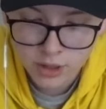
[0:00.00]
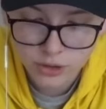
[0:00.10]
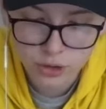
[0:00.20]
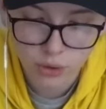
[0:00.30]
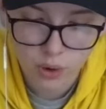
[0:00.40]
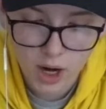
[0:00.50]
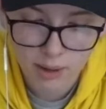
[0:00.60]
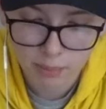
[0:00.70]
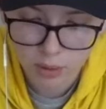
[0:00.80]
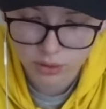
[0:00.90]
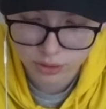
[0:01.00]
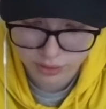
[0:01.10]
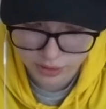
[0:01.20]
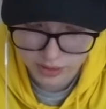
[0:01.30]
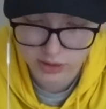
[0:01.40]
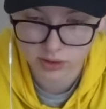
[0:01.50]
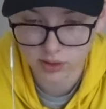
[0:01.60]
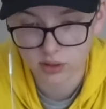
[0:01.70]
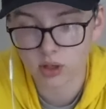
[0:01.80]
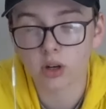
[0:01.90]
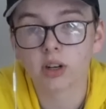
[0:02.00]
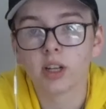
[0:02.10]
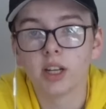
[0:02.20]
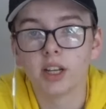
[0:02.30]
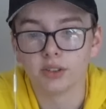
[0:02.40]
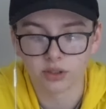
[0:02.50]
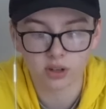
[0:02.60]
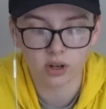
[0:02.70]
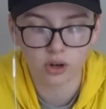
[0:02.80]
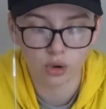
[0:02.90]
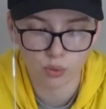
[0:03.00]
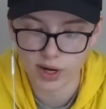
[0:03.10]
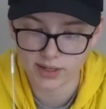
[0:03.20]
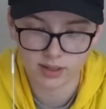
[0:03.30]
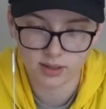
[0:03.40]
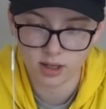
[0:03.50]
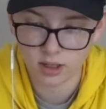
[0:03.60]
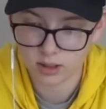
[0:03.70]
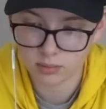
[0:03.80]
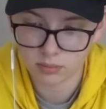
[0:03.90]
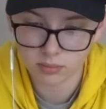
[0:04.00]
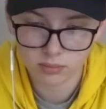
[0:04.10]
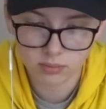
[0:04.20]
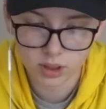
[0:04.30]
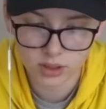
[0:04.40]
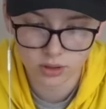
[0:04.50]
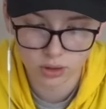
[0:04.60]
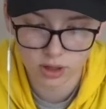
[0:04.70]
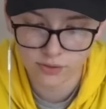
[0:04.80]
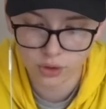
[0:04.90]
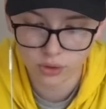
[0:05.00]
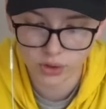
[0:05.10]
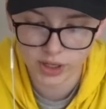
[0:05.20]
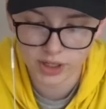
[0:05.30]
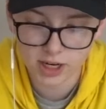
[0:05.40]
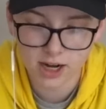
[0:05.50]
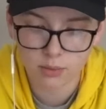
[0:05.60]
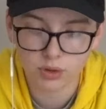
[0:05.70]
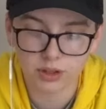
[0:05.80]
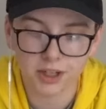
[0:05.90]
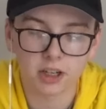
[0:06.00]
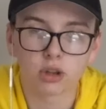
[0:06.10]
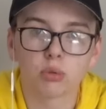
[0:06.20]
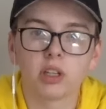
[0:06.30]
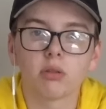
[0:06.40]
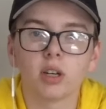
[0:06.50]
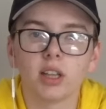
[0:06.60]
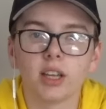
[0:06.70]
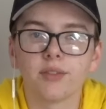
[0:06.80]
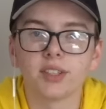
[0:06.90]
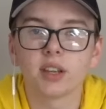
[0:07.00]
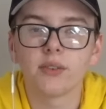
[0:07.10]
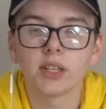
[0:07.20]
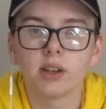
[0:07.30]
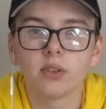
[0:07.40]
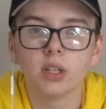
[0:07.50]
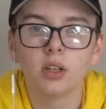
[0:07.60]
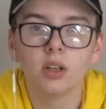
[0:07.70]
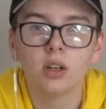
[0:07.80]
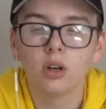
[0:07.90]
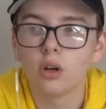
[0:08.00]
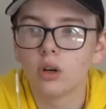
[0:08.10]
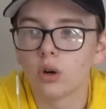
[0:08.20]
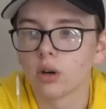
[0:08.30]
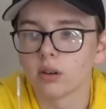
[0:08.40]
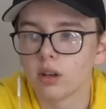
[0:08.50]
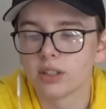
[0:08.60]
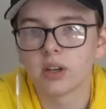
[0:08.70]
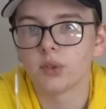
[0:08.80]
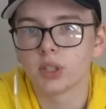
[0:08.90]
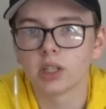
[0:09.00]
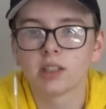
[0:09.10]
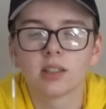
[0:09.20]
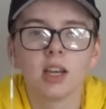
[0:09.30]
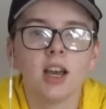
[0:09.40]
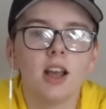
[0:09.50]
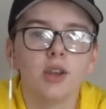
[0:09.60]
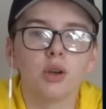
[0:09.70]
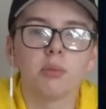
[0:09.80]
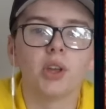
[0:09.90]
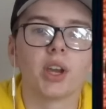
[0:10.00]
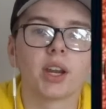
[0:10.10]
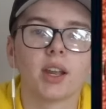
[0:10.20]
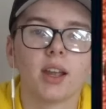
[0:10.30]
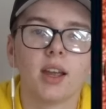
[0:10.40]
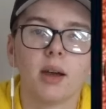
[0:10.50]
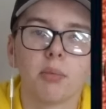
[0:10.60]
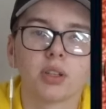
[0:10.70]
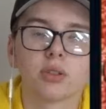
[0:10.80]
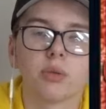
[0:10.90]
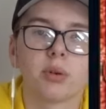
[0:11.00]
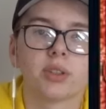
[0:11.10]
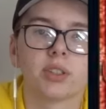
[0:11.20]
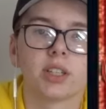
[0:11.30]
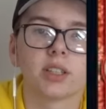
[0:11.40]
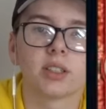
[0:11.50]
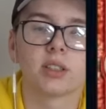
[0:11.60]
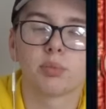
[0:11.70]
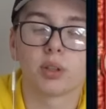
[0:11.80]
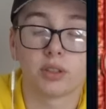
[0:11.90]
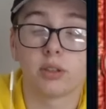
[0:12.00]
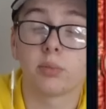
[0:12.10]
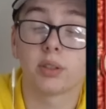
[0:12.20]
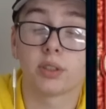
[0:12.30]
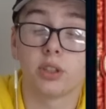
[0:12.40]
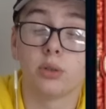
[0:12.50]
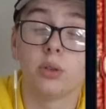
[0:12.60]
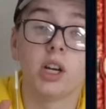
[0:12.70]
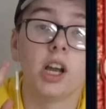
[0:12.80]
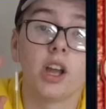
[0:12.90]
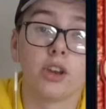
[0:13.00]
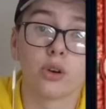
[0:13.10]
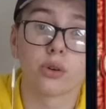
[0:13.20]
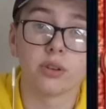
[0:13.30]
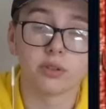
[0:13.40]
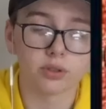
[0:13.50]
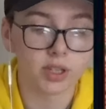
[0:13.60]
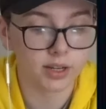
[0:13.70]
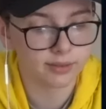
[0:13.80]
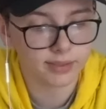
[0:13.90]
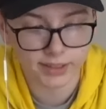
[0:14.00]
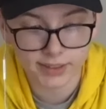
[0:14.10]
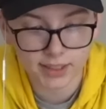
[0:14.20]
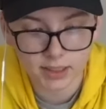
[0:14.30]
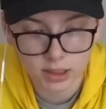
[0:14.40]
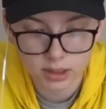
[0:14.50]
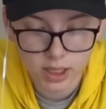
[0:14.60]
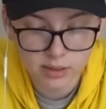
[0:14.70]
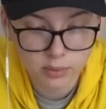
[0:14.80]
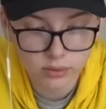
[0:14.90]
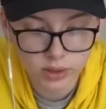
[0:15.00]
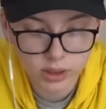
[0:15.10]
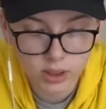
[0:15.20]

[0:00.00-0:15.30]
So I personally think that this card is great. Because if you're like attacking with like a 3/3 and they have the 7/7 or a 7/6, you can be like +3/+6, +3/+2, your creature's dead. Like, that's it, game over.